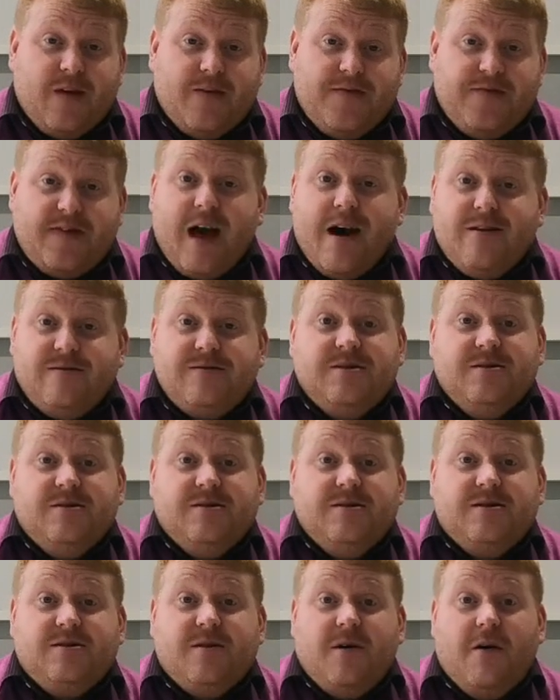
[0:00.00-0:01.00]

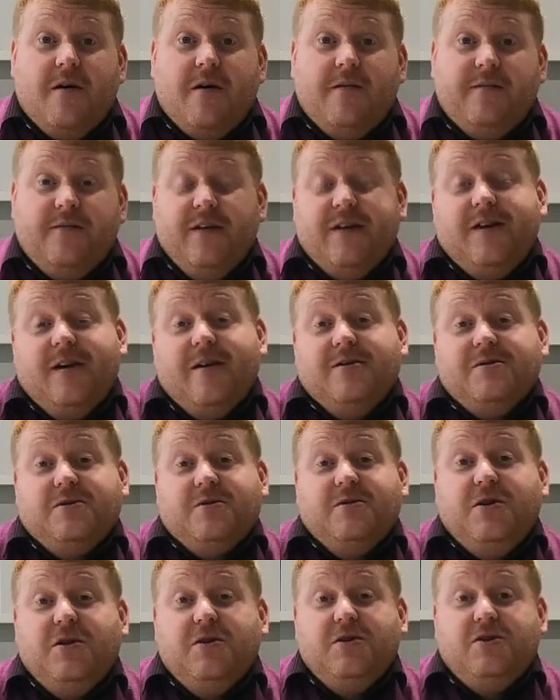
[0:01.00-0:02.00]
thousands of videos
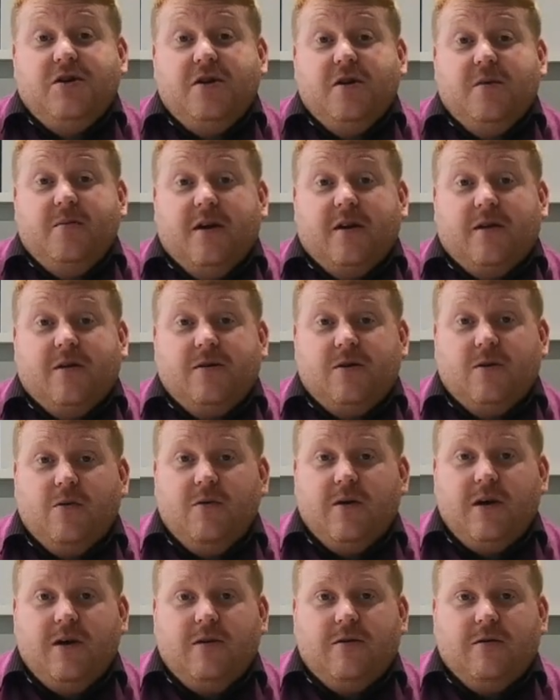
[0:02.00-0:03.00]
on YouTube that can
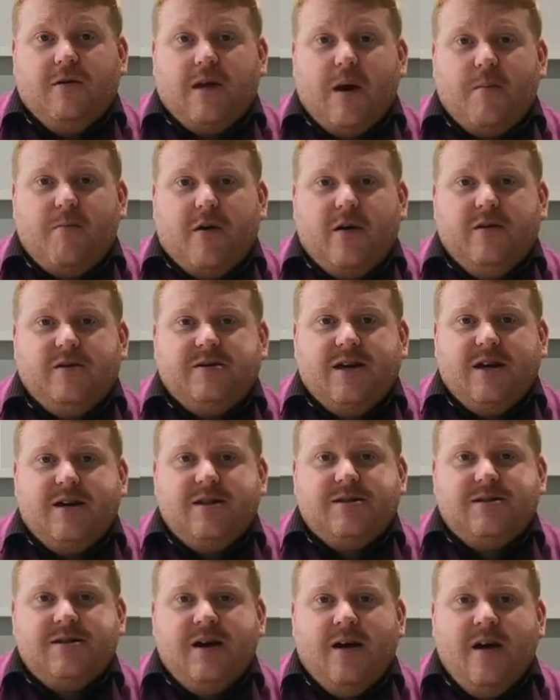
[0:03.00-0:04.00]
talk you through that
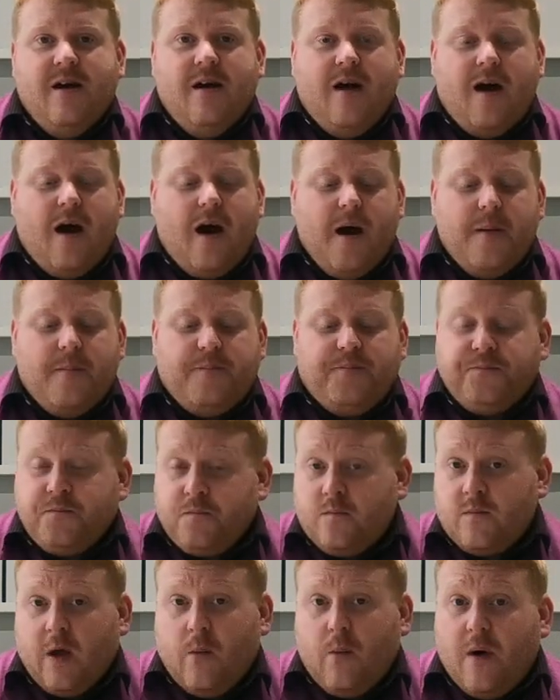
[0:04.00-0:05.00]
process.
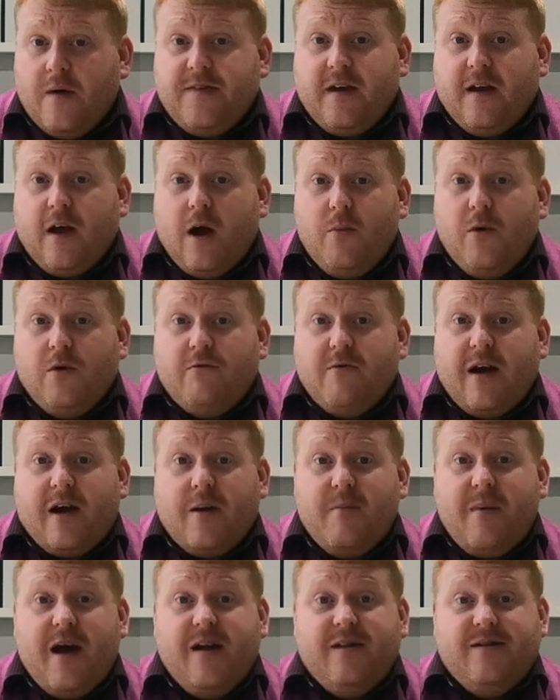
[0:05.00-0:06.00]
One thing I would
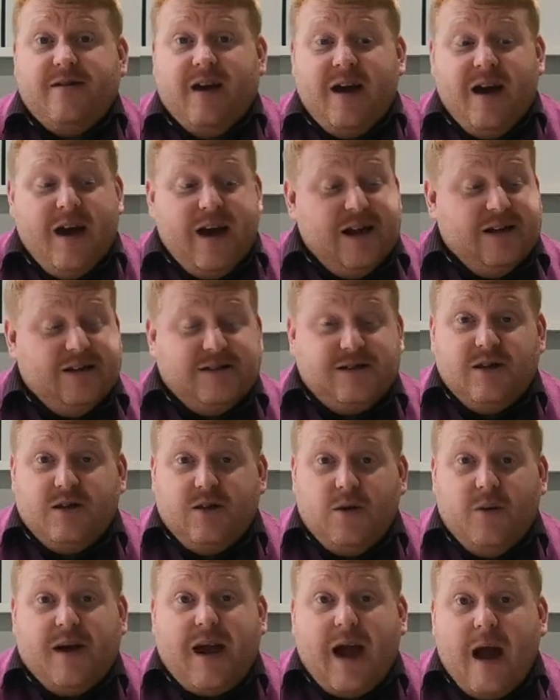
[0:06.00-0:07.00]
recommend is
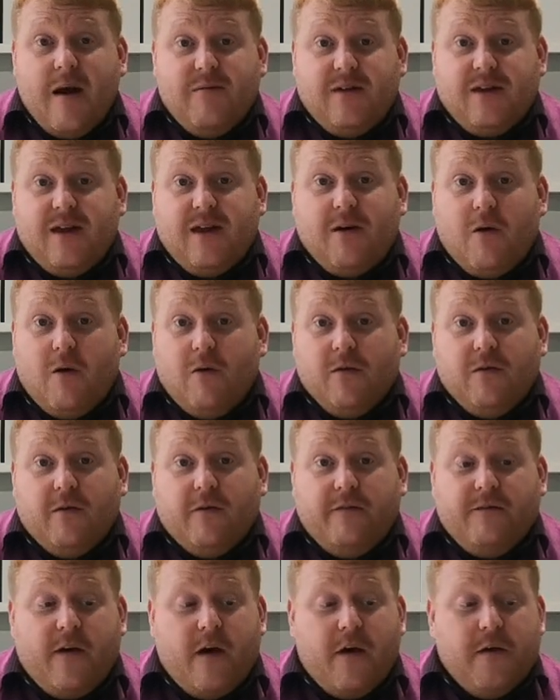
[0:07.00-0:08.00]
doing everything on
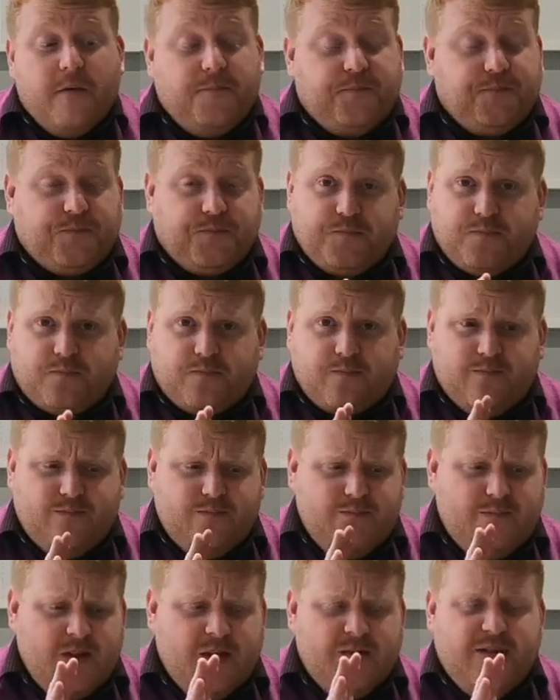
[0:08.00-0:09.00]
your phone.
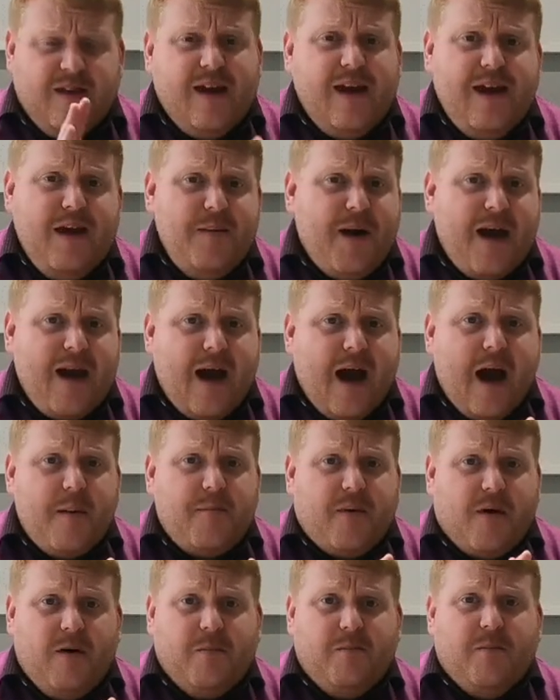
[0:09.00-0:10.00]
The eBay
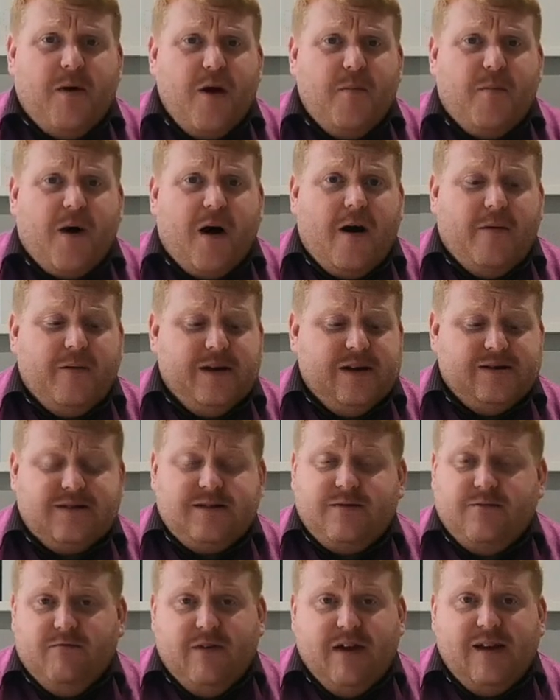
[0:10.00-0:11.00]
app on mobile
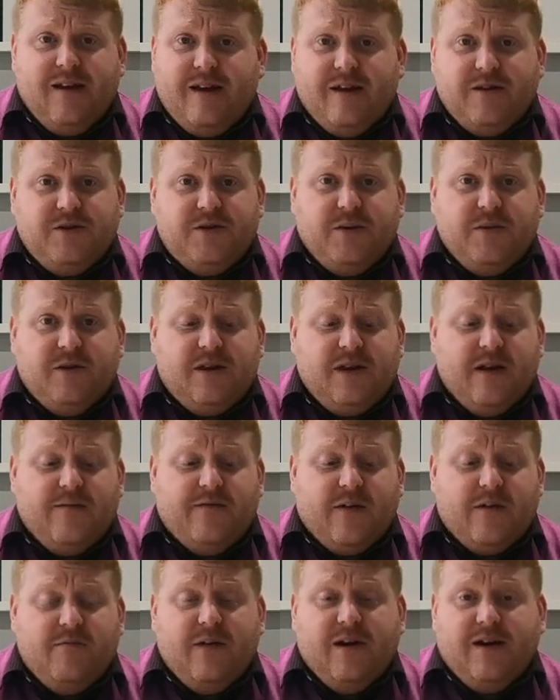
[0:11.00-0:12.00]
is really
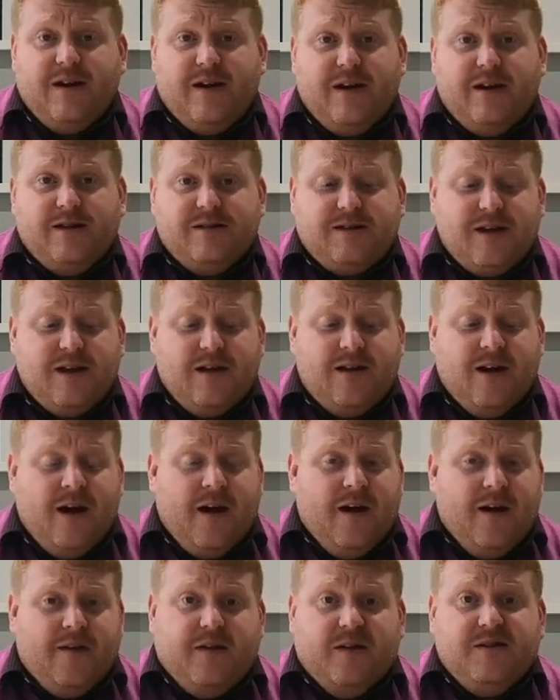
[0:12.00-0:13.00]
intuitive and really easy.
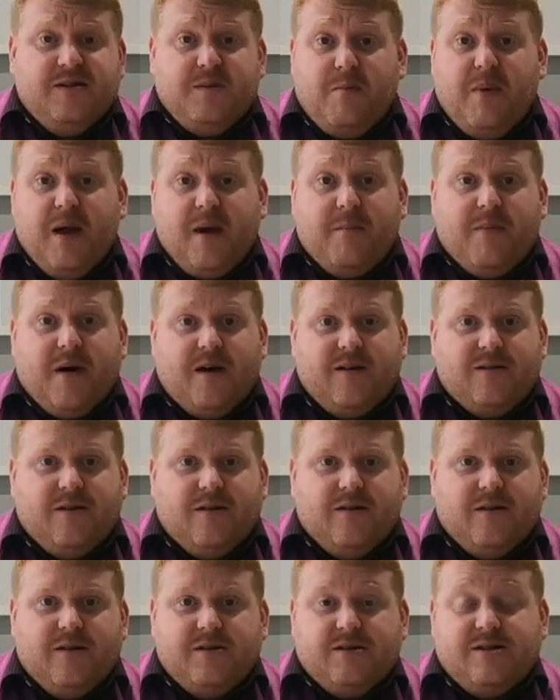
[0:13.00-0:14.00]
There's a big
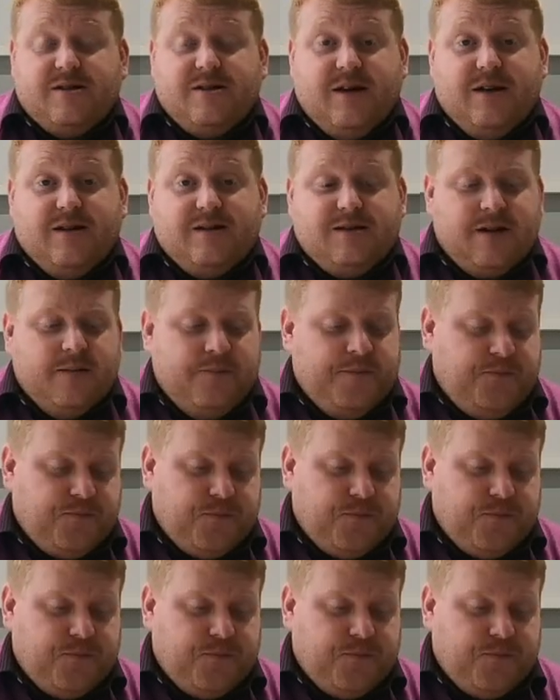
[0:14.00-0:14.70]
button that just says